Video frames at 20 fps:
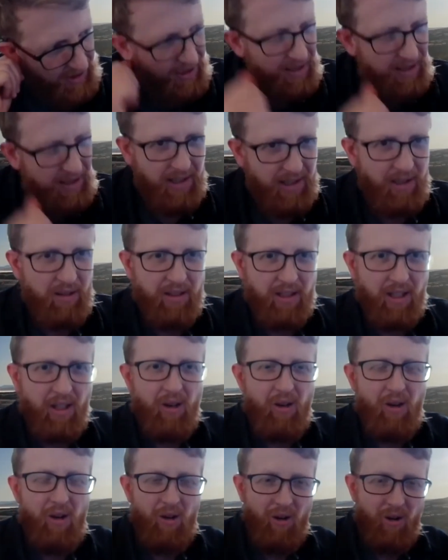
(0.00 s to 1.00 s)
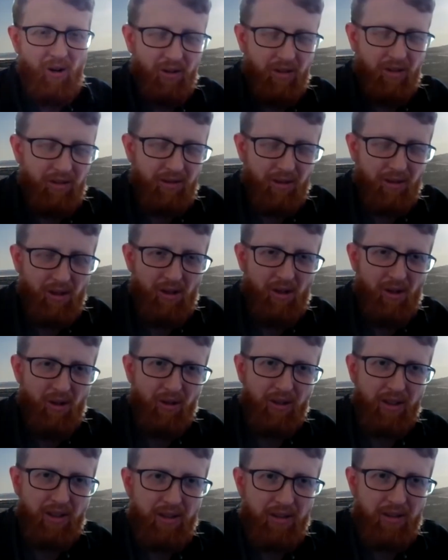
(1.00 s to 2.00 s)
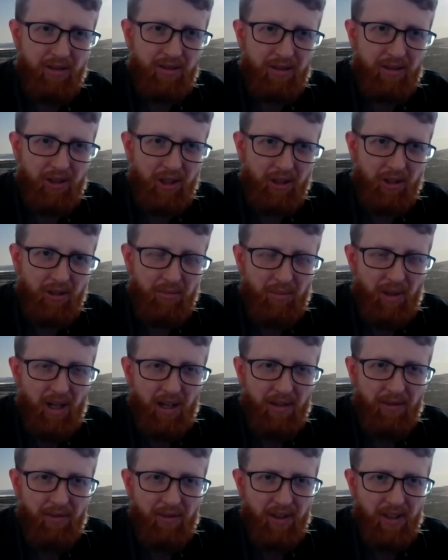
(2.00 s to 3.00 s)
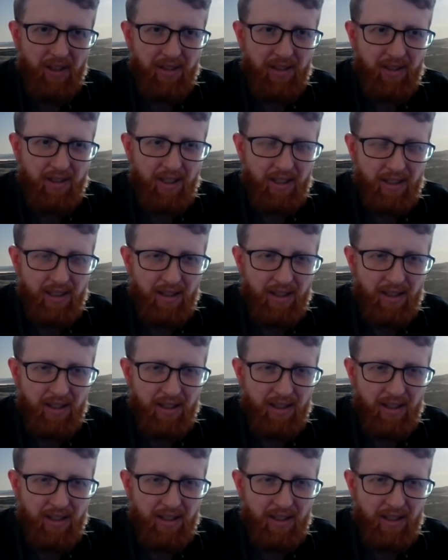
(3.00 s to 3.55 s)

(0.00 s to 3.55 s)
there is a long, long path to these things.